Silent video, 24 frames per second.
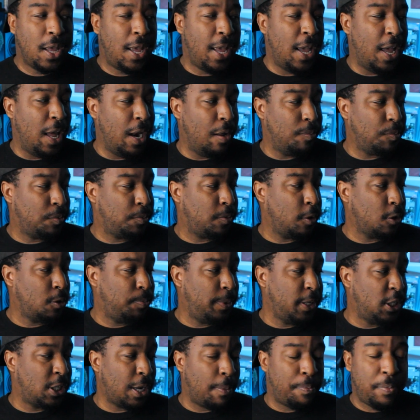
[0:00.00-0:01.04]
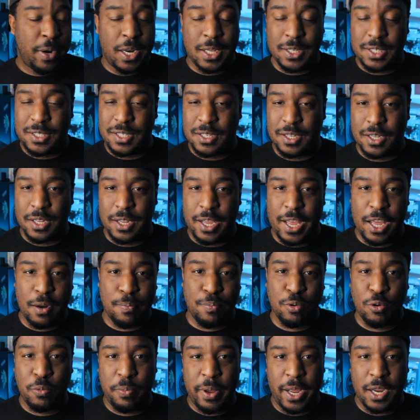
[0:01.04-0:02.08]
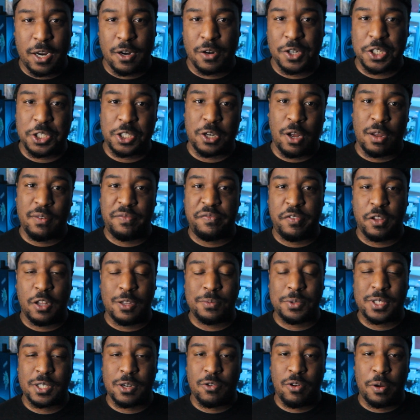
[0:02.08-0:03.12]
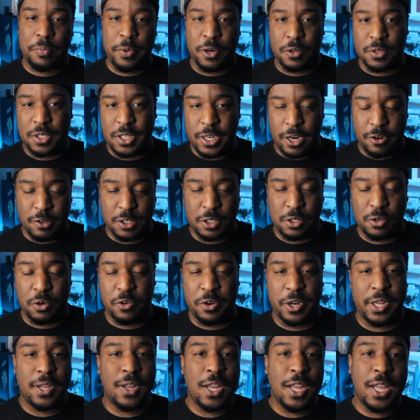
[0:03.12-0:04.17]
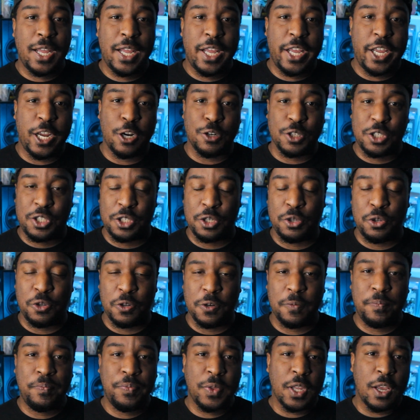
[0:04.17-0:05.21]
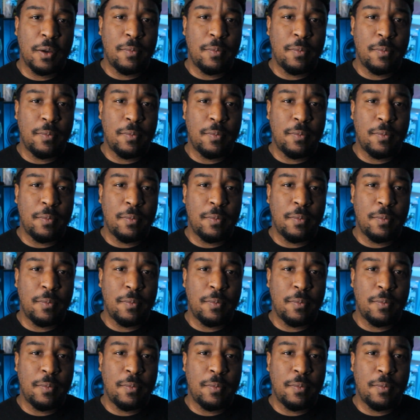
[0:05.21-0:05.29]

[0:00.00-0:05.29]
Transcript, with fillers: and I'm supposed to be jumping into Ed Brubaker and Sean Phillips' criminal territory here soon.